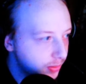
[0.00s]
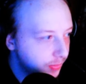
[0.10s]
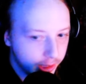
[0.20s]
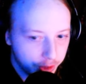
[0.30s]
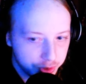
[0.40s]
All
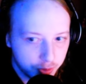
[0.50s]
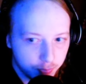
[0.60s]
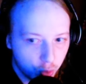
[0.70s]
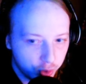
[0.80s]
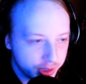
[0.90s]
right, here's
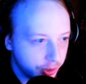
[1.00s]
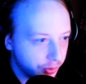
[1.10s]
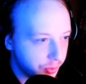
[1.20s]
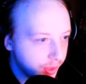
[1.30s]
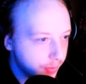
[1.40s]
some more
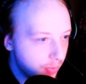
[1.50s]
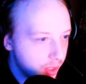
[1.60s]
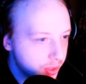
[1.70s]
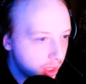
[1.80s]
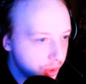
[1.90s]
tier 3
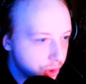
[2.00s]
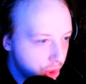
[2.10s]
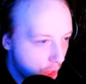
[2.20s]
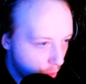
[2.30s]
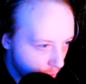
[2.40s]
montage.
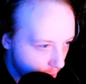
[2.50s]
Go!